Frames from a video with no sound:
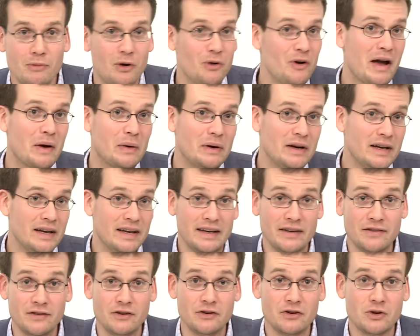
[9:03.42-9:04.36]
malaria
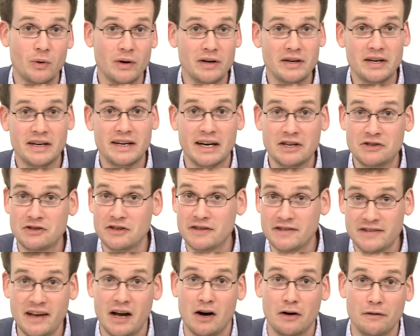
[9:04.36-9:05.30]
isn't going to catch
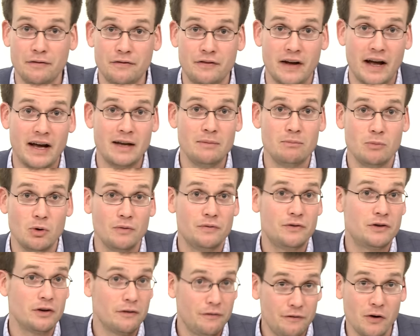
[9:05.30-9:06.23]
itself, and
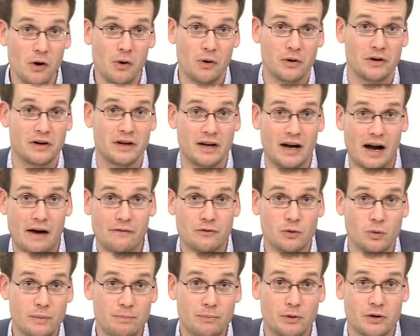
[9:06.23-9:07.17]
moved to Florida
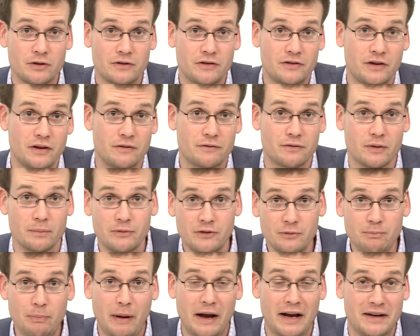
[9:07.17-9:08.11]
after we purchased it from
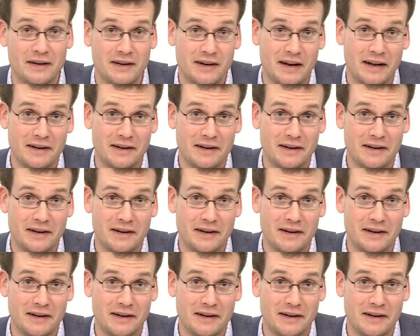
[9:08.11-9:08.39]
Spain in